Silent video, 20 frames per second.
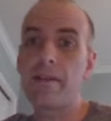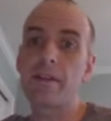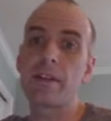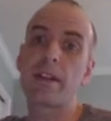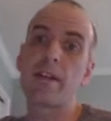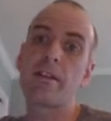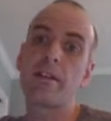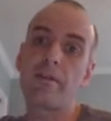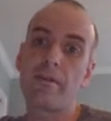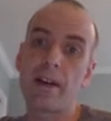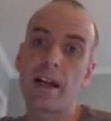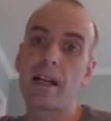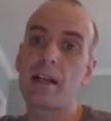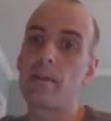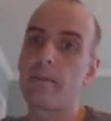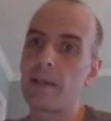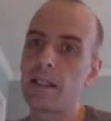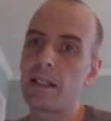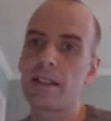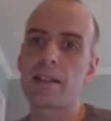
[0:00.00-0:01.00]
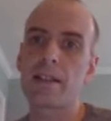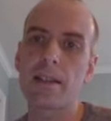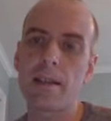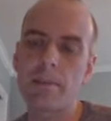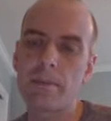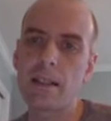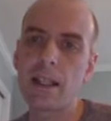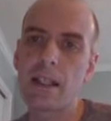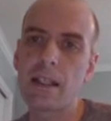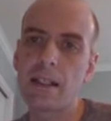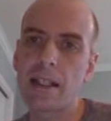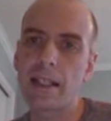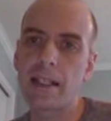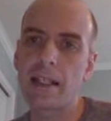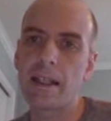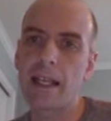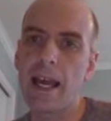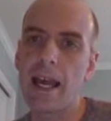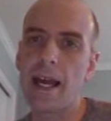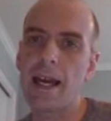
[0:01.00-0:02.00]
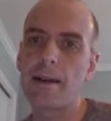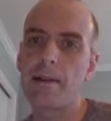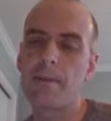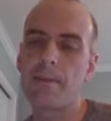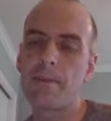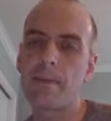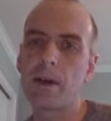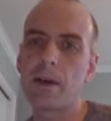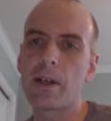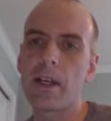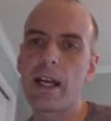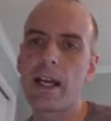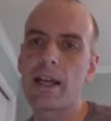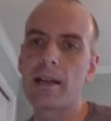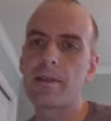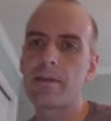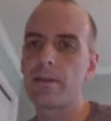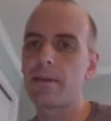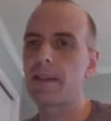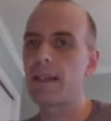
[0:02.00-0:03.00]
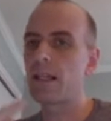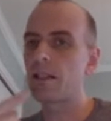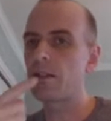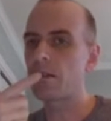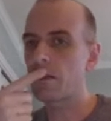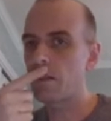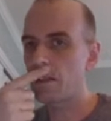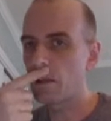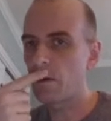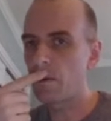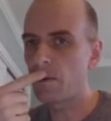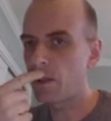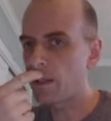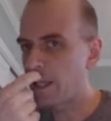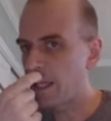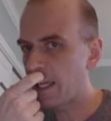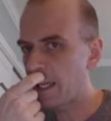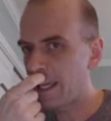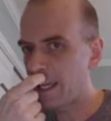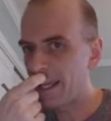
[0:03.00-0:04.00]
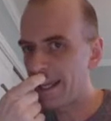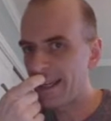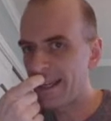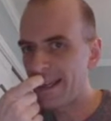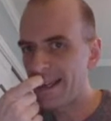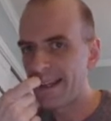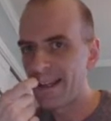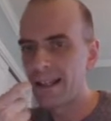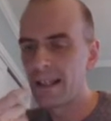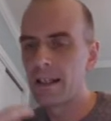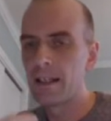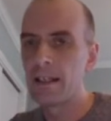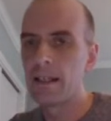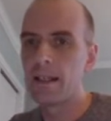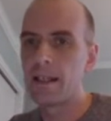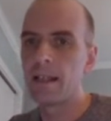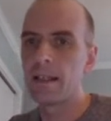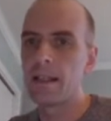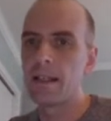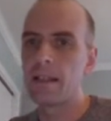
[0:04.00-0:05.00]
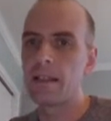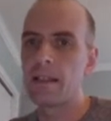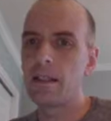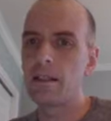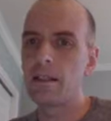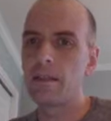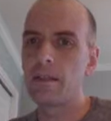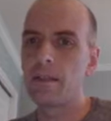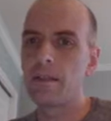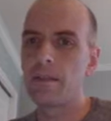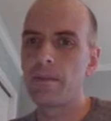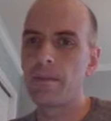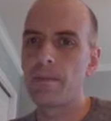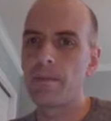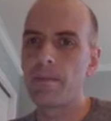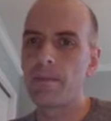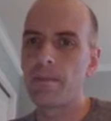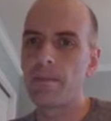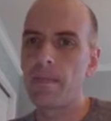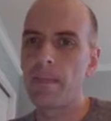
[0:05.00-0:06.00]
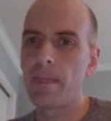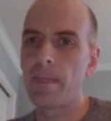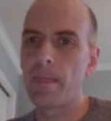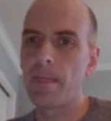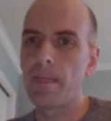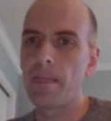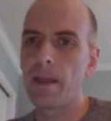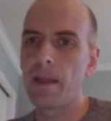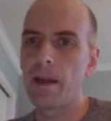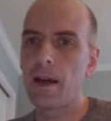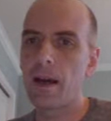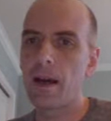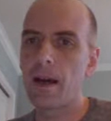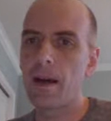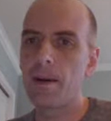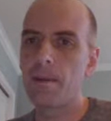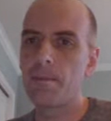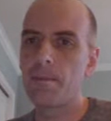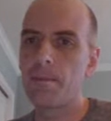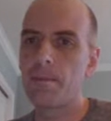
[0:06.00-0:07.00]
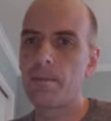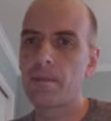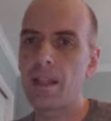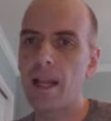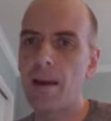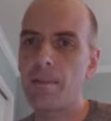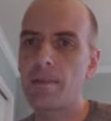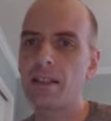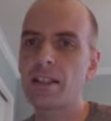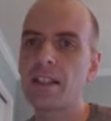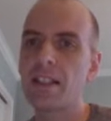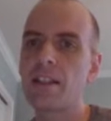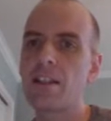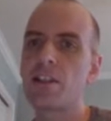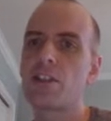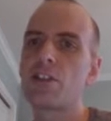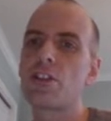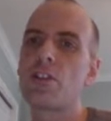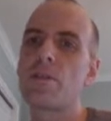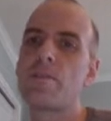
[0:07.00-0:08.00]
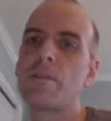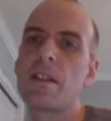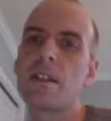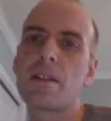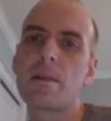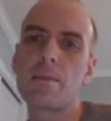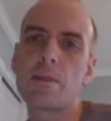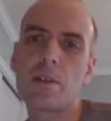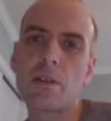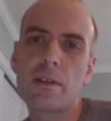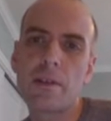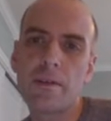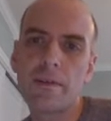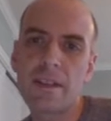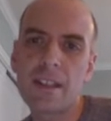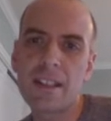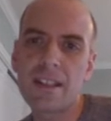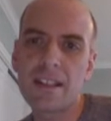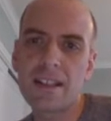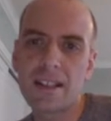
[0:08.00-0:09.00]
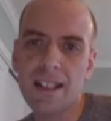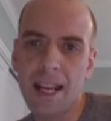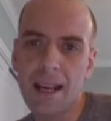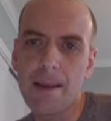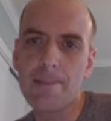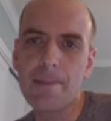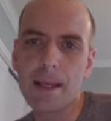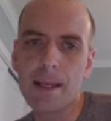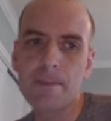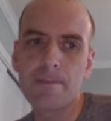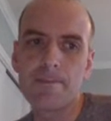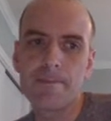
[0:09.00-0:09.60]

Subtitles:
in their environment. Something like that. Okay? That's so key. Your topic sentence should be some sort of statement.